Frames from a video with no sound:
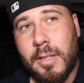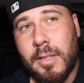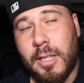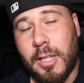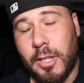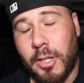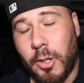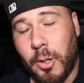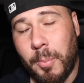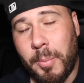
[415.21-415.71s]

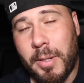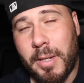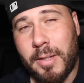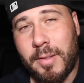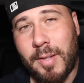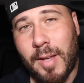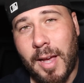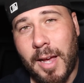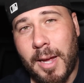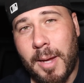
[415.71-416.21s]
the little bit of
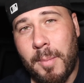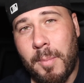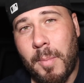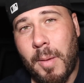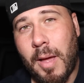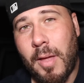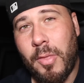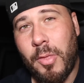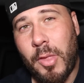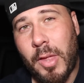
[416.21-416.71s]

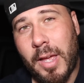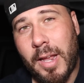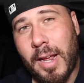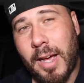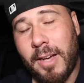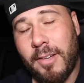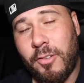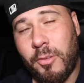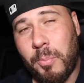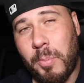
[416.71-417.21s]
time that
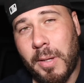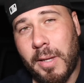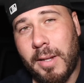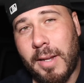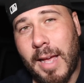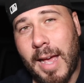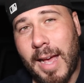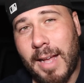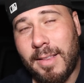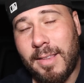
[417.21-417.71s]
I
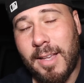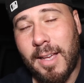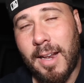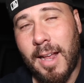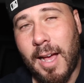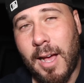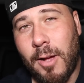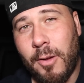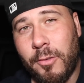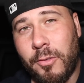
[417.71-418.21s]
spent at that
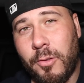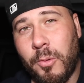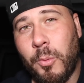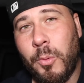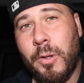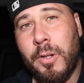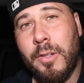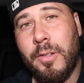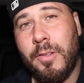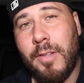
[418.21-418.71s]
house
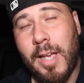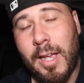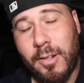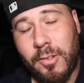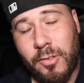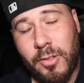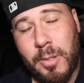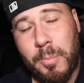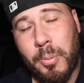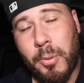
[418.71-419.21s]
was
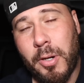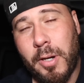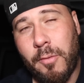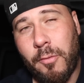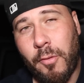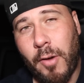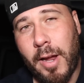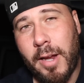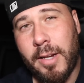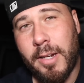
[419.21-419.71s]
actually pretty
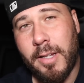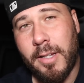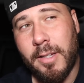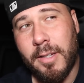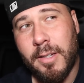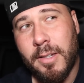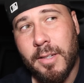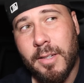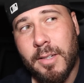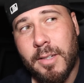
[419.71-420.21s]

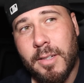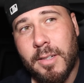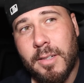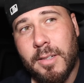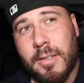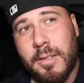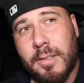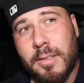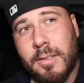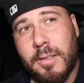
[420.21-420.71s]
frightening.
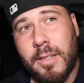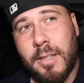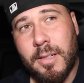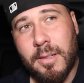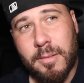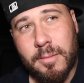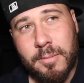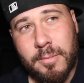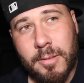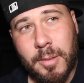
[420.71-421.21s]

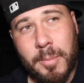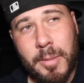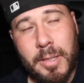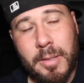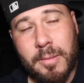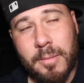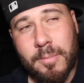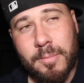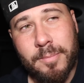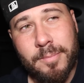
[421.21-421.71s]
Uh, I
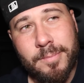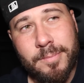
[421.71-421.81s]
mean,